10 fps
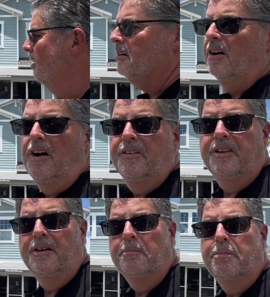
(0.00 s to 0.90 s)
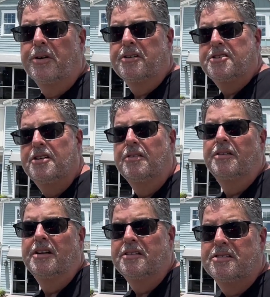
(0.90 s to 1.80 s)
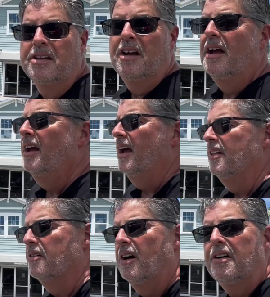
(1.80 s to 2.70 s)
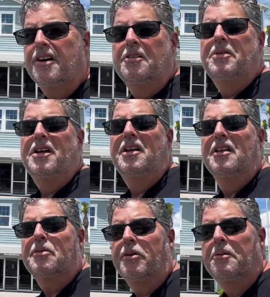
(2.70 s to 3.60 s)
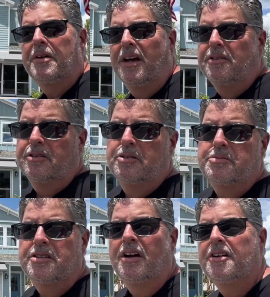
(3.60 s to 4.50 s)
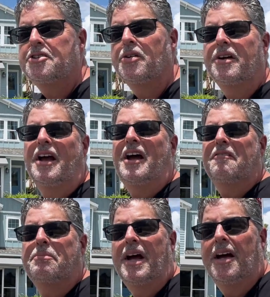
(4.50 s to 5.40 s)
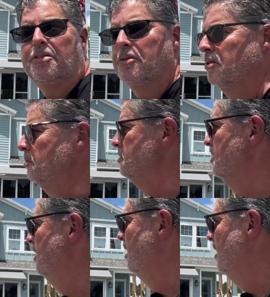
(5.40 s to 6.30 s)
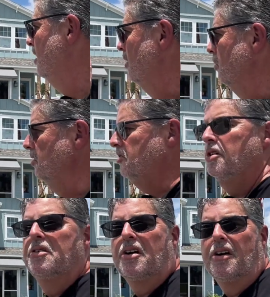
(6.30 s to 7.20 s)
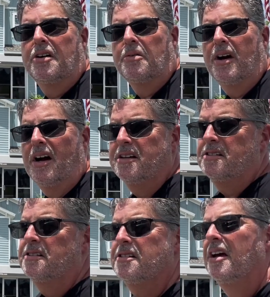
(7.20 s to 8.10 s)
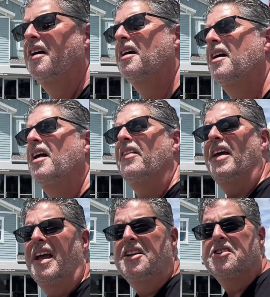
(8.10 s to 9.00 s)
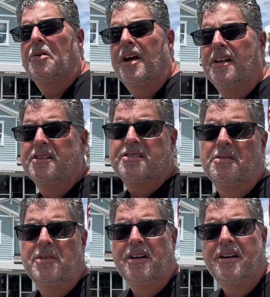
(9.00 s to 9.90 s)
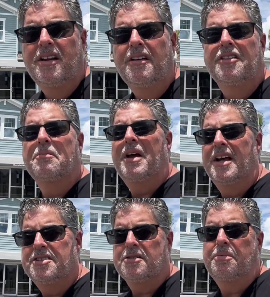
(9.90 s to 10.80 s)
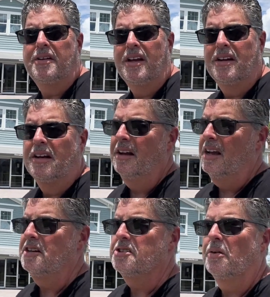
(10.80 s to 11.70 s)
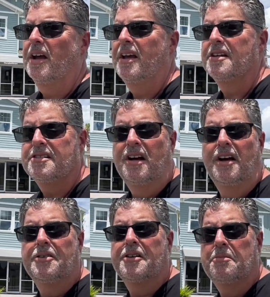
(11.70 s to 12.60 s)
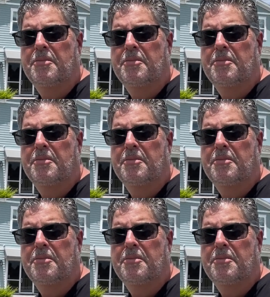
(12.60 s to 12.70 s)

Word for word: are called the Birch units. And they're all gonna be 3 bedrooms, 2.5 bathrooms, with 2-car garages. The HOA in this community, the master plan HOA, is $100 a